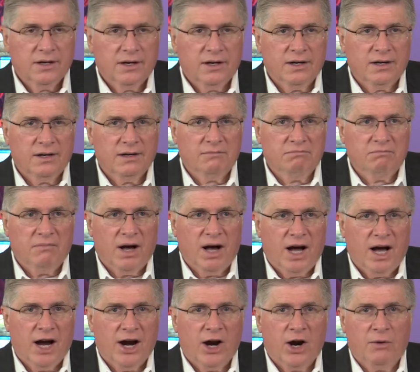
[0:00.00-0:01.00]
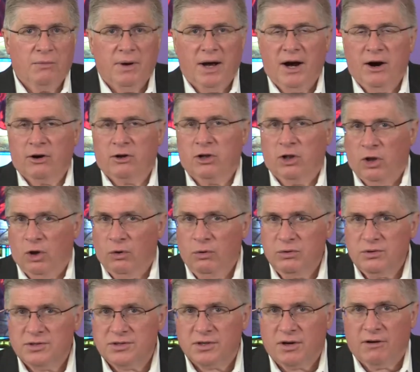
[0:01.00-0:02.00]
Um, our, our
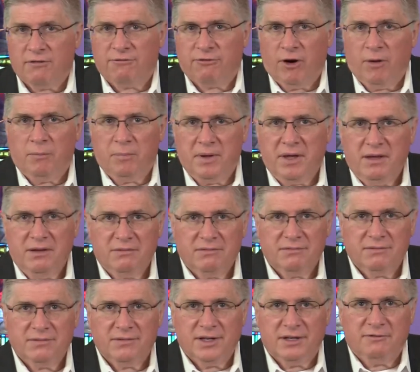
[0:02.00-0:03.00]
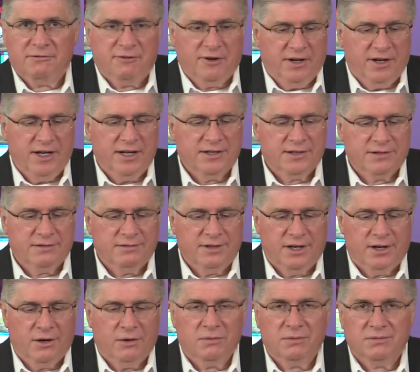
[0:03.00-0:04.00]
clothes are frumpy and funny, you
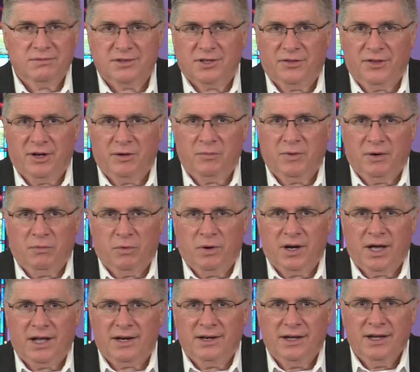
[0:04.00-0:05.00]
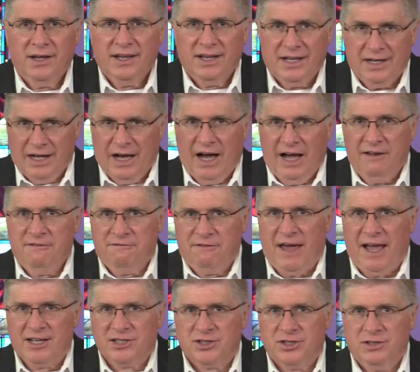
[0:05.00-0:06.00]
know, to them. We, we're not in high
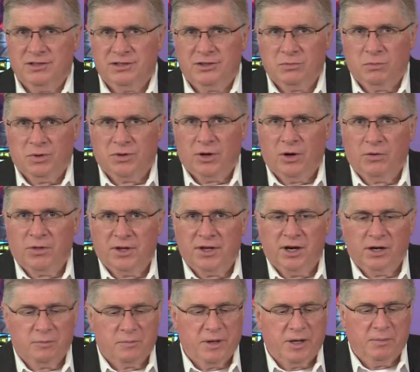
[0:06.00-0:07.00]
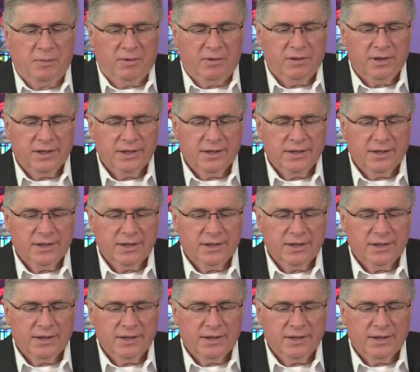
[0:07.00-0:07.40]
fashion with all the young people.